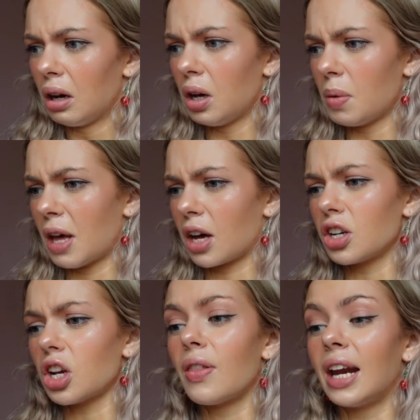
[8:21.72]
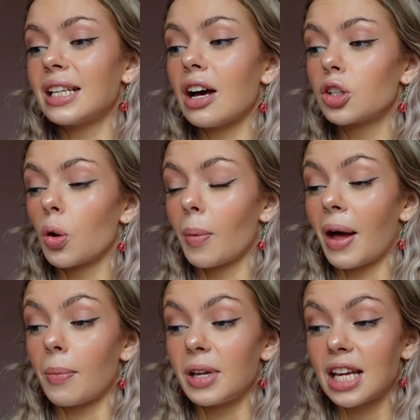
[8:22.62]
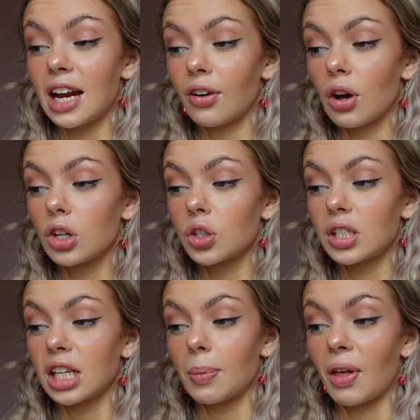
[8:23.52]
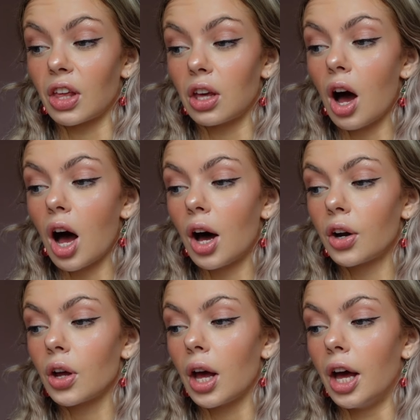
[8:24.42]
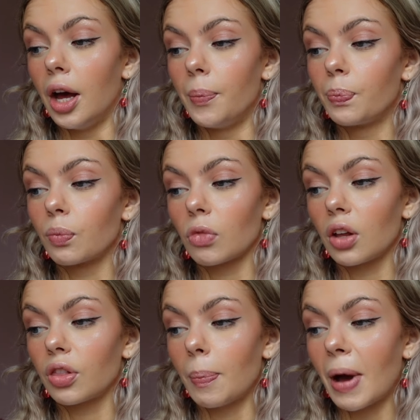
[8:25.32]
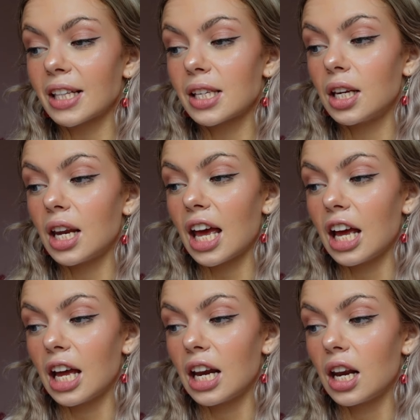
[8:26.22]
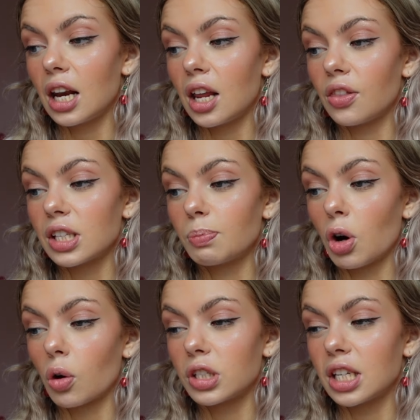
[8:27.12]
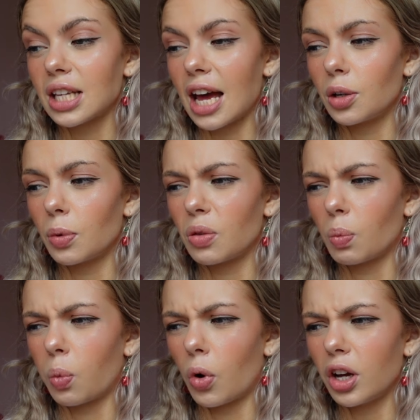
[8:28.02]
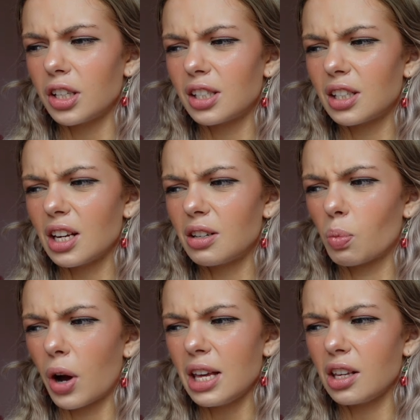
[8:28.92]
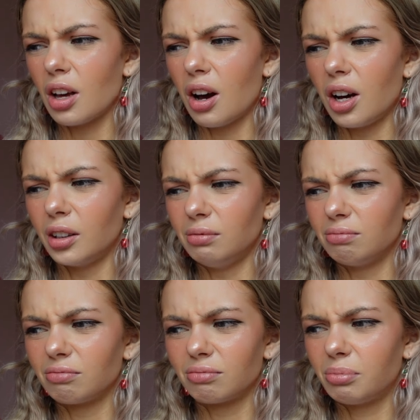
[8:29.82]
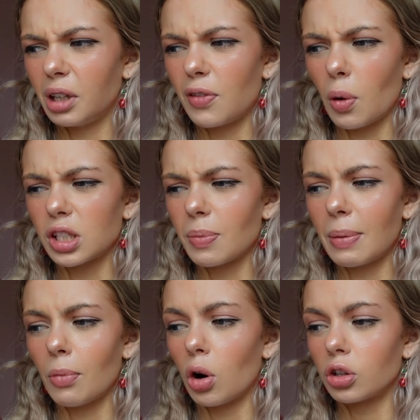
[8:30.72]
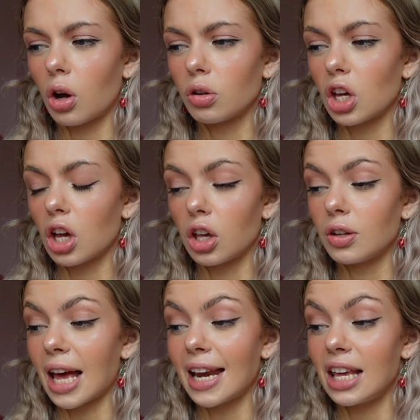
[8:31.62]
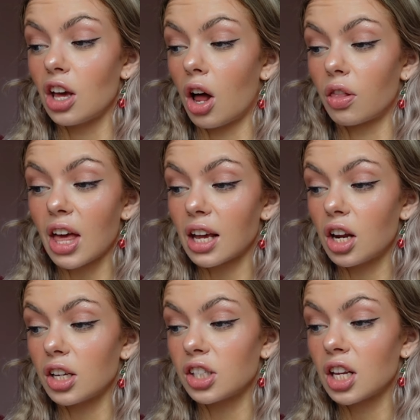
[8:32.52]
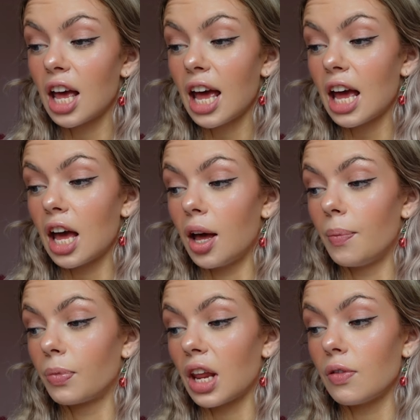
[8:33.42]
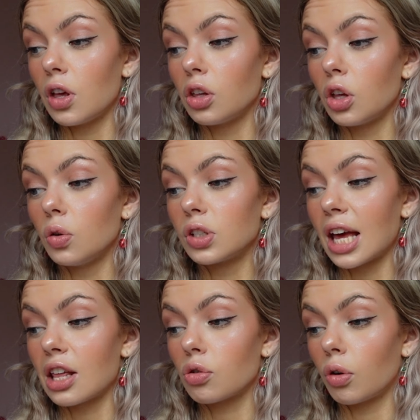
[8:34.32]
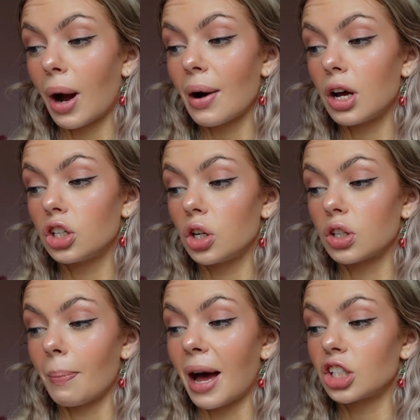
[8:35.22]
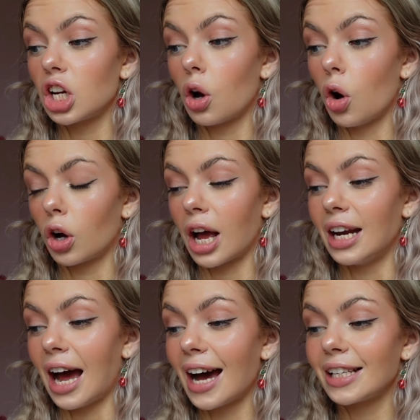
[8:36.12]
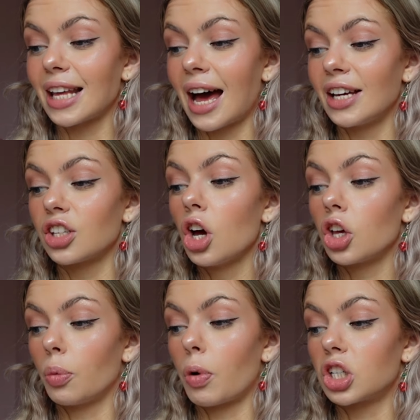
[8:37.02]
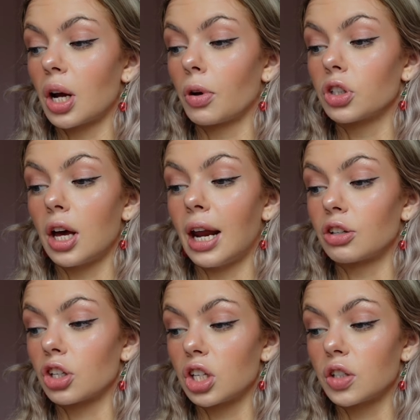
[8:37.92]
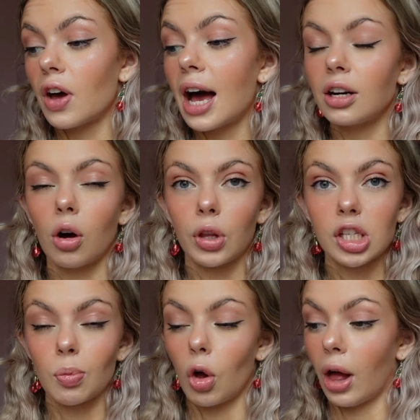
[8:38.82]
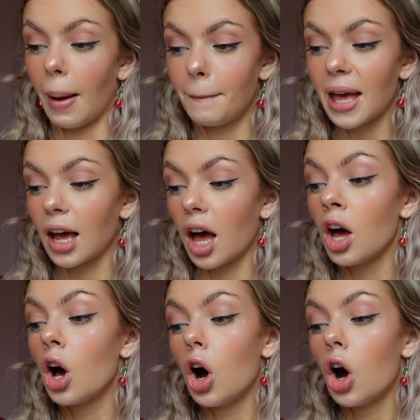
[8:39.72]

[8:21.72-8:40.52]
Oh my gosh, and then it tells you all about the materials, so it says about the yarn. Um, the pattern in this book was designed with worsted weight yarn. But if you want to make more dolls, you can use any yarn thickness. Um, if you use it throughout and choose a matching hook and eye size, your project will turn out just as fine, only smaller and bigger.